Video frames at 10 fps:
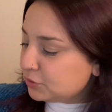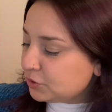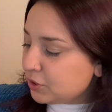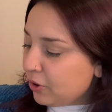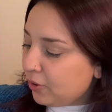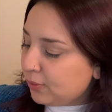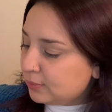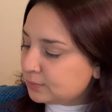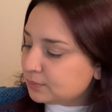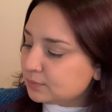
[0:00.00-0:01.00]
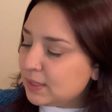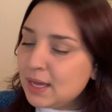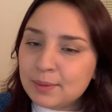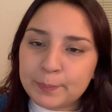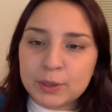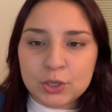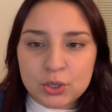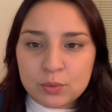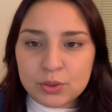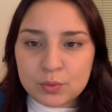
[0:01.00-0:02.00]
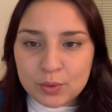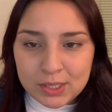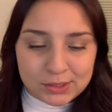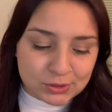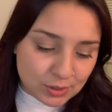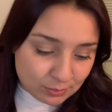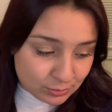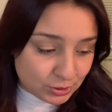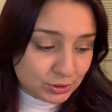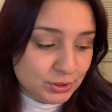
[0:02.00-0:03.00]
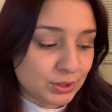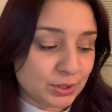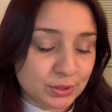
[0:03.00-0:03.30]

So yeah, I'm gonna go with the wood. So I'm just gonna